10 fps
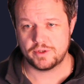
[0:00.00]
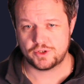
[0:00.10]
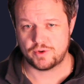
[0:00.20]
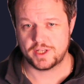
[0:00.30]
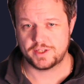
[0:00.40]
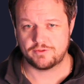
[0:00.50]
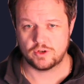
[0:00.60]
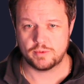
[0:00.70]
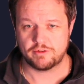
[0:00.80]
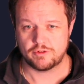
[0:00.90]

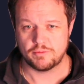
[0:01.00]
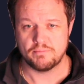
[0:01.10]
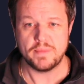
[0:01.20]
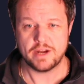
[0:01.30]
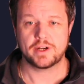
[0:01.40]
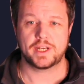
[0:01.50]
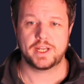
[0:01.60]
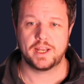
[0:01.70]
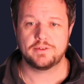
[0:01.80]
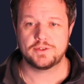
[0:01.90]
transforming from mere
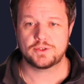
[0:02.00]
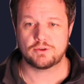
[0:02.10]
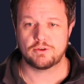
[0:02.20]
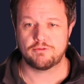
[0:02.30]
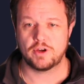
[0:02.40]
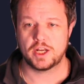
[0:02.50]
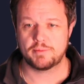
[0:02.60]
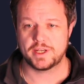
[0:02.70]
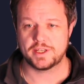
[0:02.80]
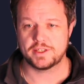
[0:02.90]
encounters to refined
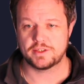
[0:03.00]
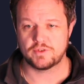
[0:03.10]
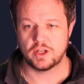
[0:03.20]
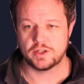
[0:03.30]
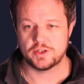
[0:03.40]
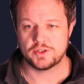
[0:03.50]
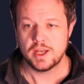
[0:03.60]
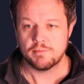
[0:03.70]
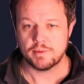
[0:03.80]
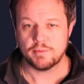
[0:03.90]
pieces of knowledge.
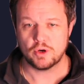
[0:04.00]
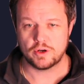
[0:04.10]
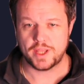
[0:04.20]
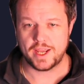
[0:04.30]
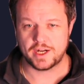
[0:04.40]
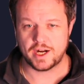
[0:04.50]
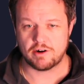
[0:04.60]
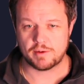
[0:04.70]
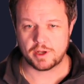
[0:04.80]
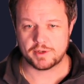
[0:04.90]
But more on that in our upcoming